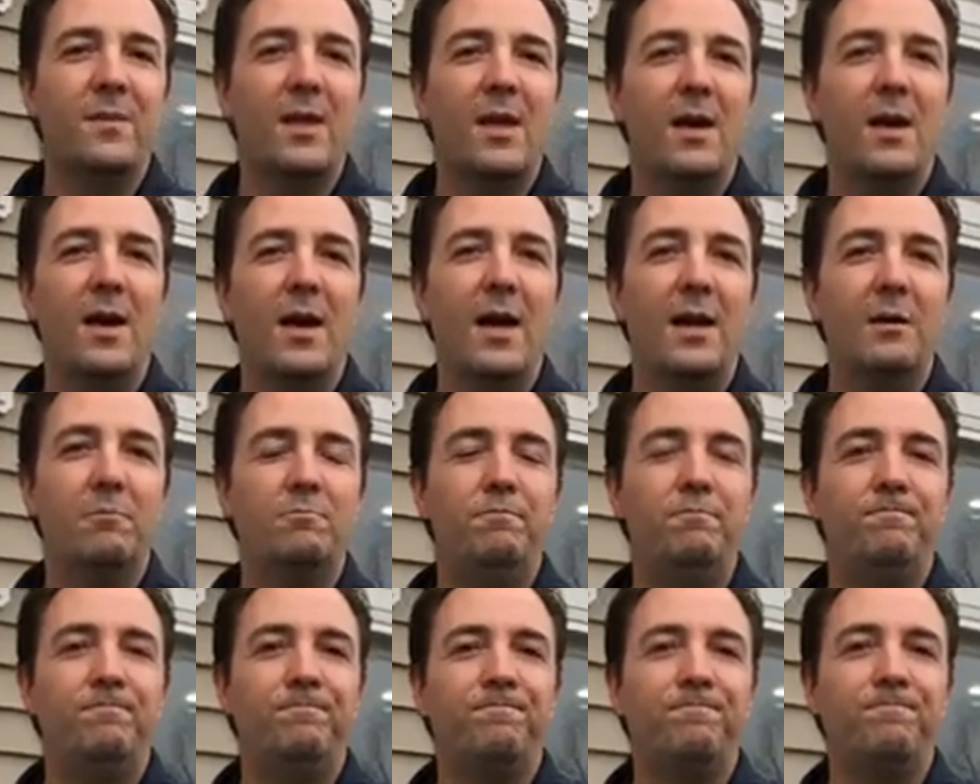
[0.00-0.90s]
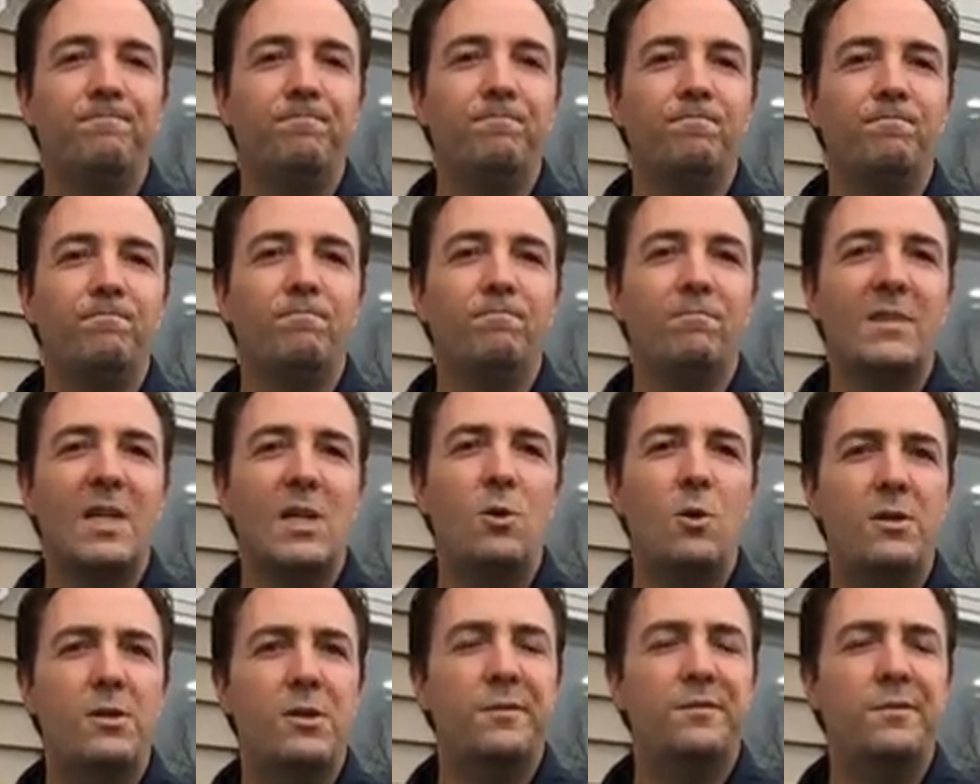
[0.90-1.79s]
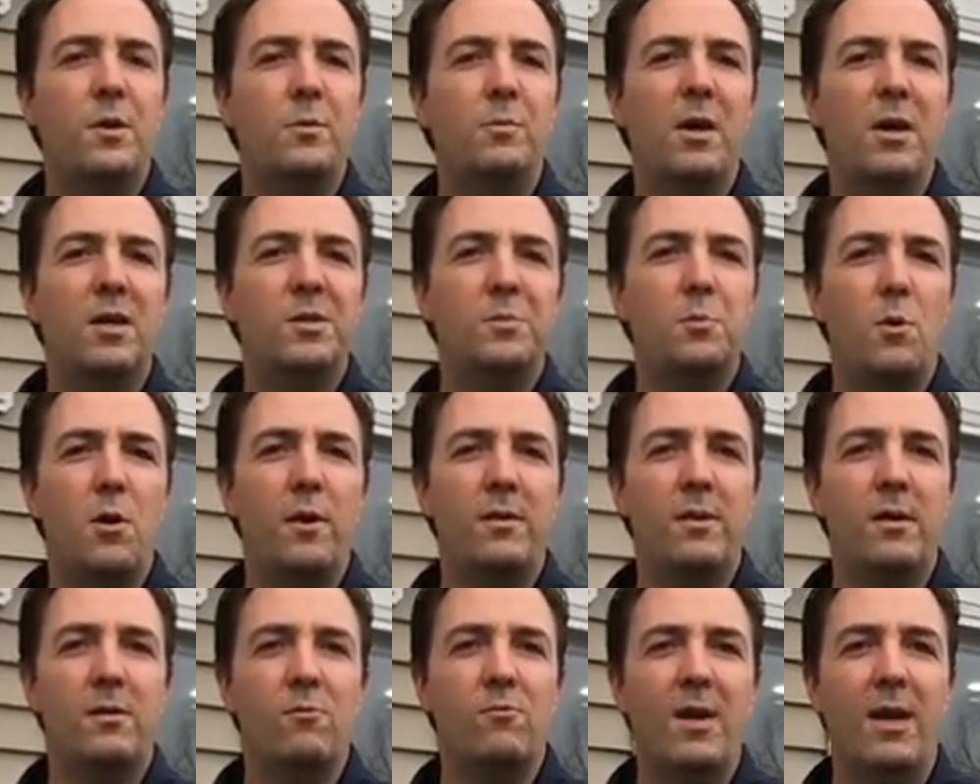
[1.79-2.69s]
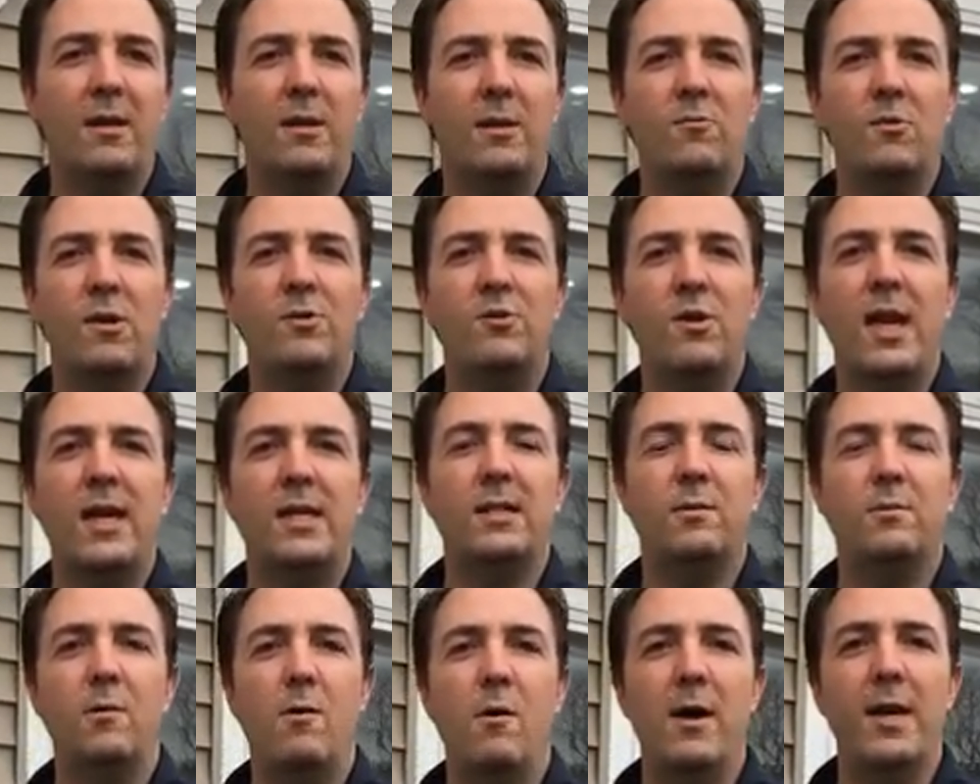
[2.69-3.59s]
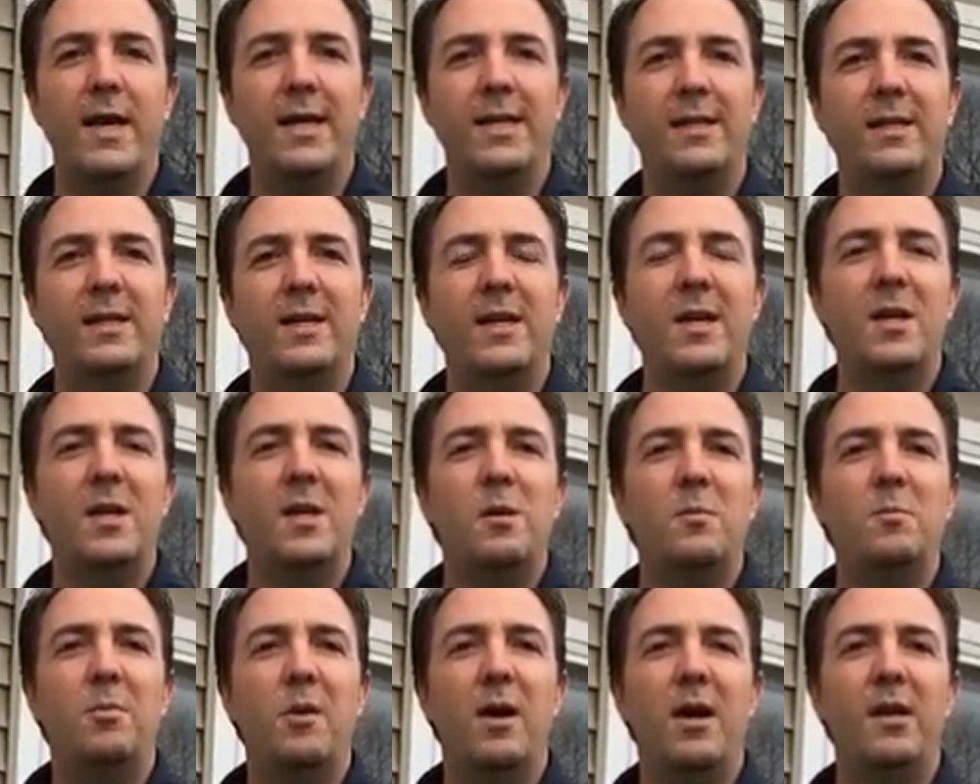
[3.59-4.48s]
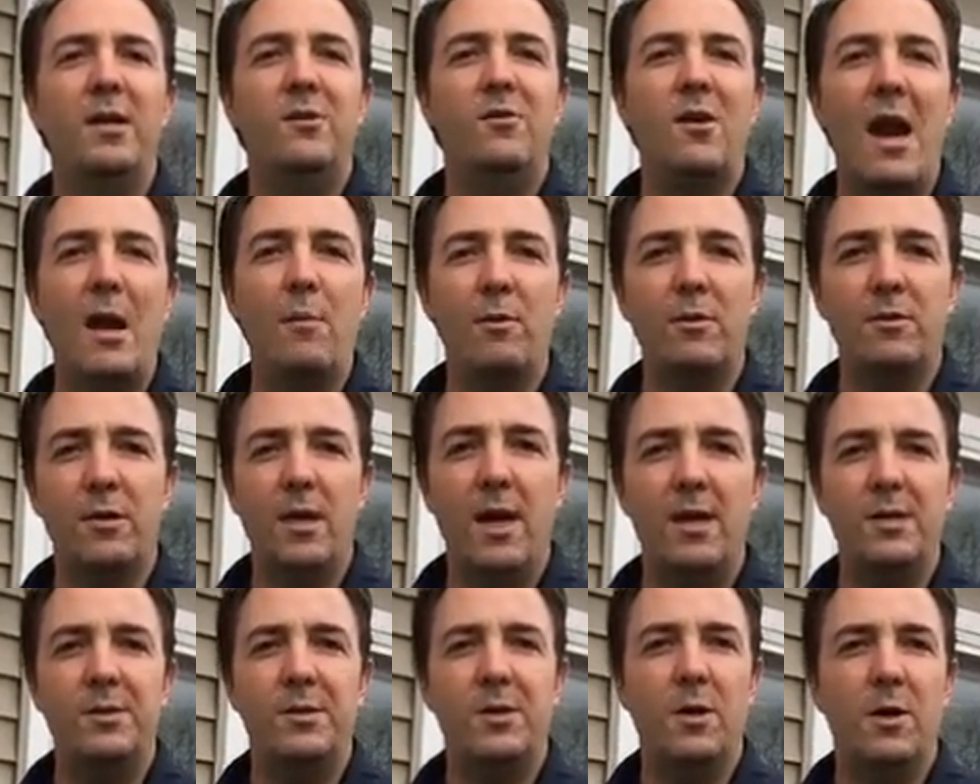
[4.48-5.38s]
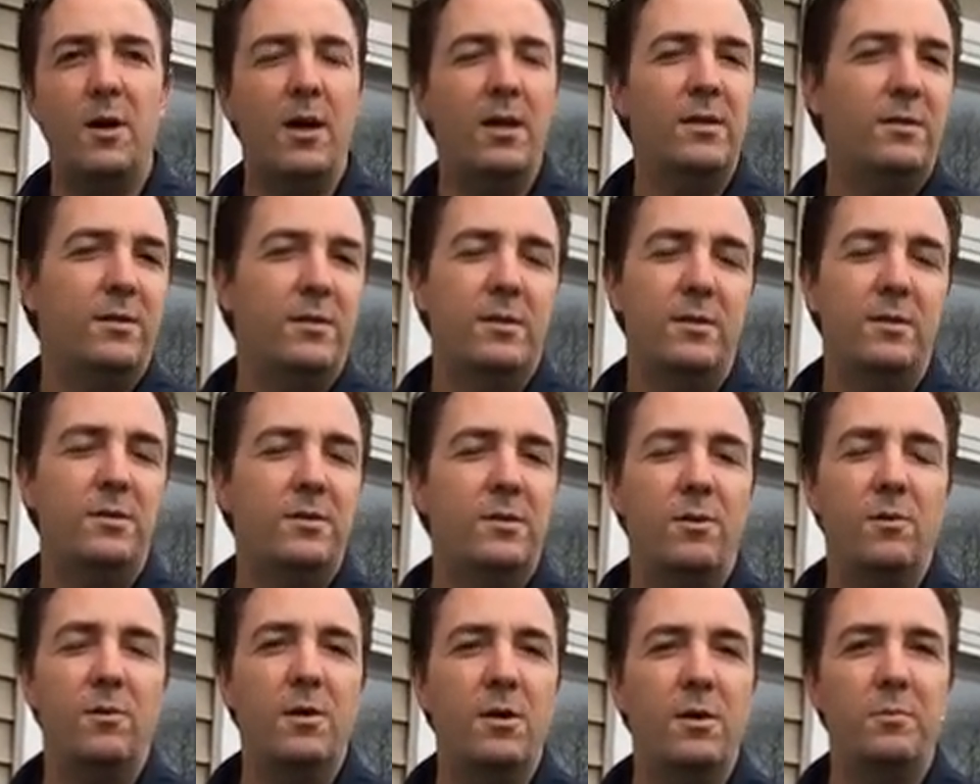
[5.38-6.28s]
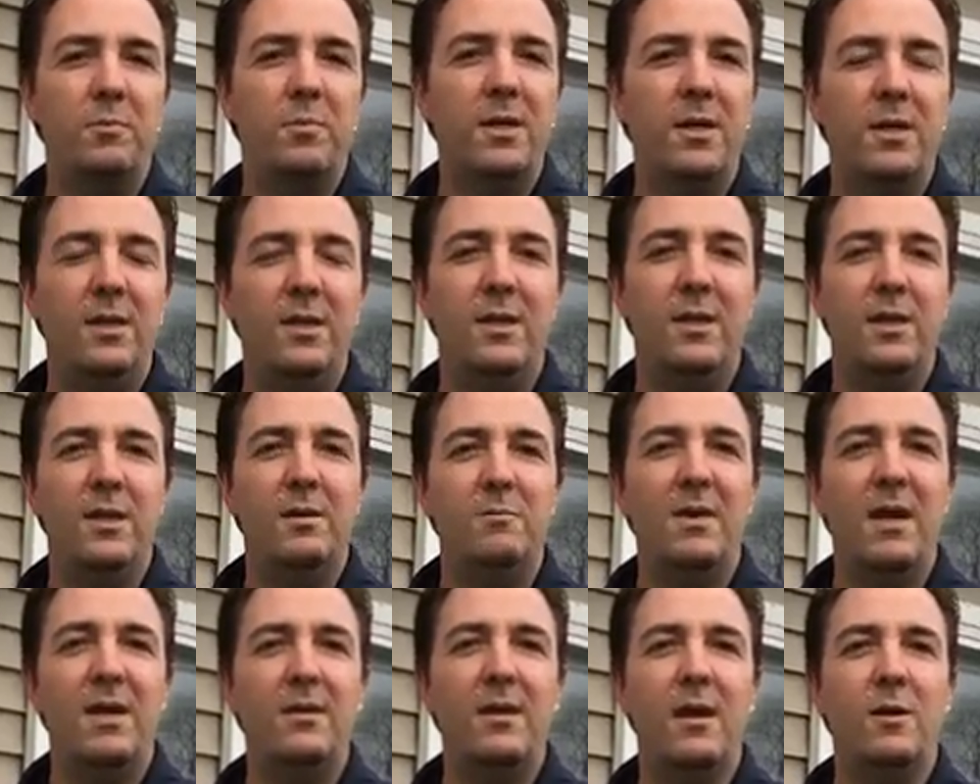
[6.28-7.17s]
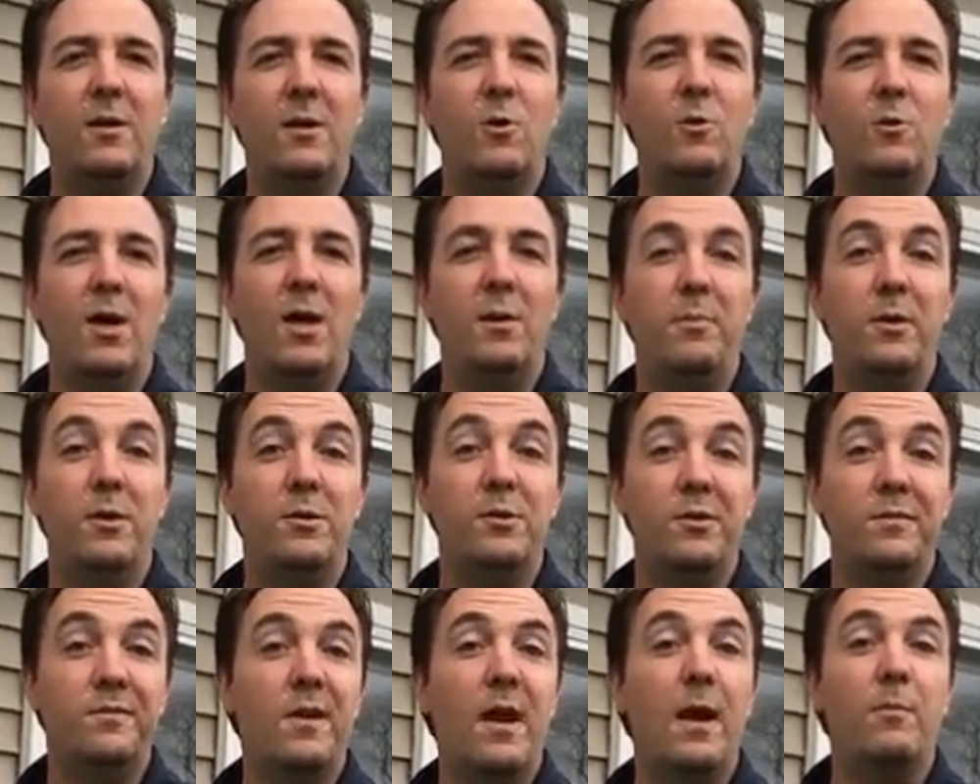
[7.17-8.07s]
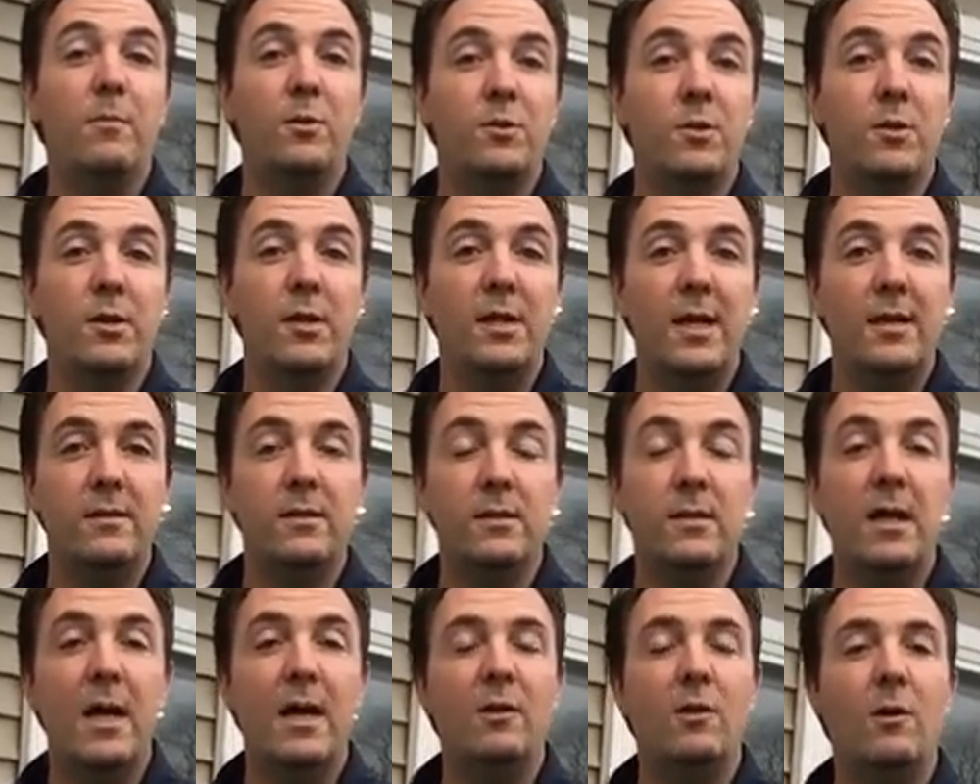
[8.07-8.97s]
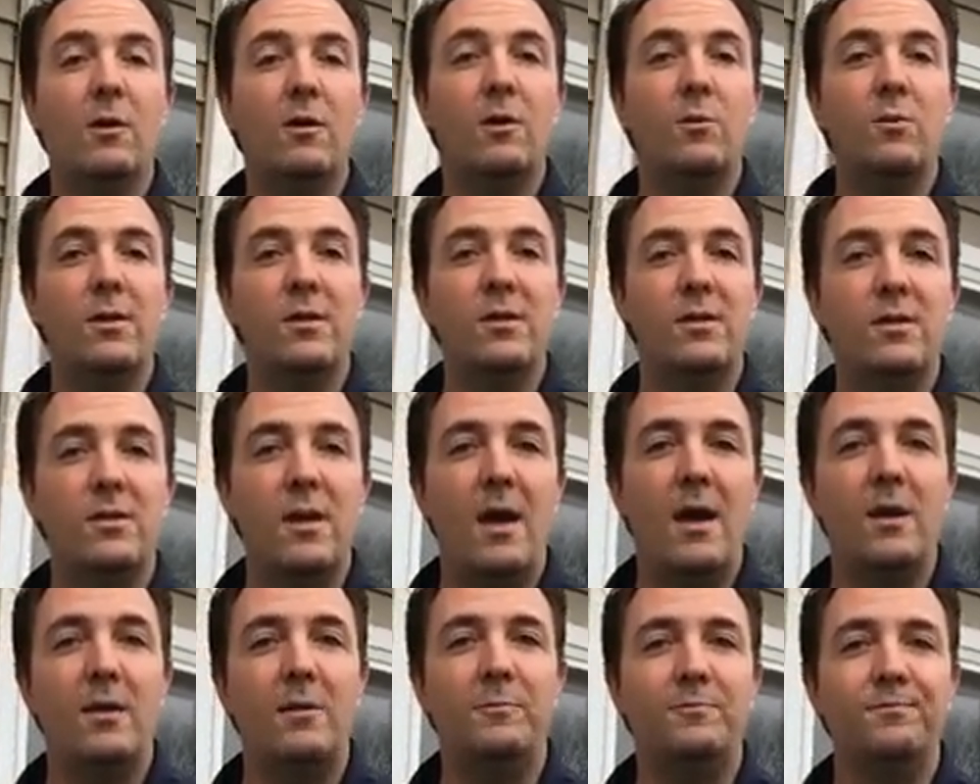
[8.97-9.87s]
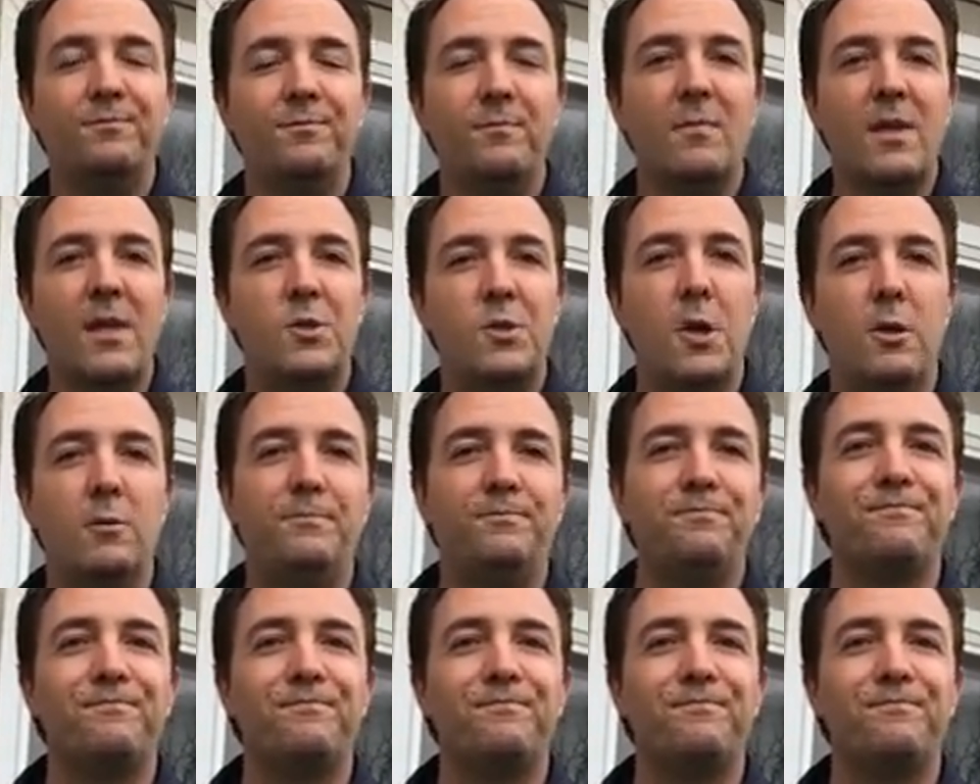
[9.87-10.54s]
Costs a few bucks more than a regular retractable awning, but your amortized cost is going to be make that go away, because your fabric's going to last a lot longer with this style. So